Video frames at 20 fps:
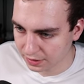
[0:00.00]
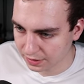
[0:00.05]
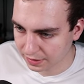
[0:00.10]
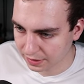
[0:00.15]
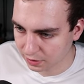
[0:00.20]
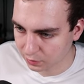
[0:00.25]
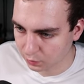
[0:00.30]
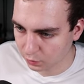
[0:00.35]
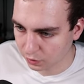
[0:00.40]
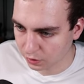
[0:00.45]

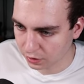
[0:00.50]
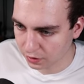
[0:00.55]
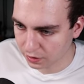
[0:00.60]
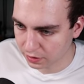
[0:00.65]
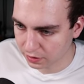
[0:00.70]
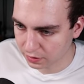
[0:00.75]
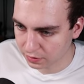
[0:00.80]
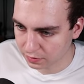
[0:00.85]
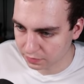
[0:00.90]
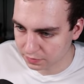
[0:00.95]
get 1
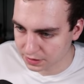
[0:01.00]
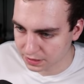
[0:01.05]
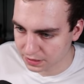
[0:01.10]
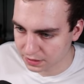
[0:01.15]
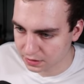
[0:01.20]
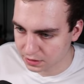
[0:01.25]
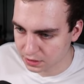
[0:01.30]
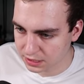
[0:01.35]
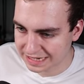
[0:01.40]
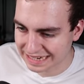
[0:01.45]
of
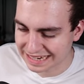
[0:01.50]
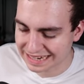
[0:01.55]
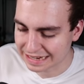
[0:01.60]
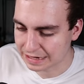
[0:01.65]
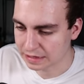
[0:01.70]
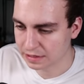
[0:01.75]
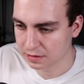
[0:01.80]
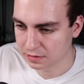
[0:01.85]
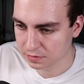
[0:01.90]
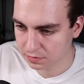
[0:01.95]
get
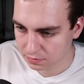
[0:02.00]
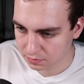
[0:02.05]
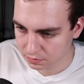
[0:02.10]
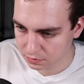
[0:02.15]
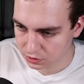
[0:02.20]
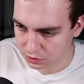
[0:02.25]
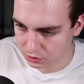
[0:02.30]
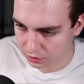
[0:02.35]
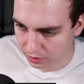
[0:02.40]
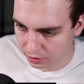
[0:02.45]

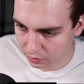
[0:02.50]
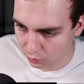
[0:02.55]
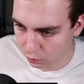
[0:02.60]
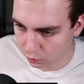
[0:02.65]
0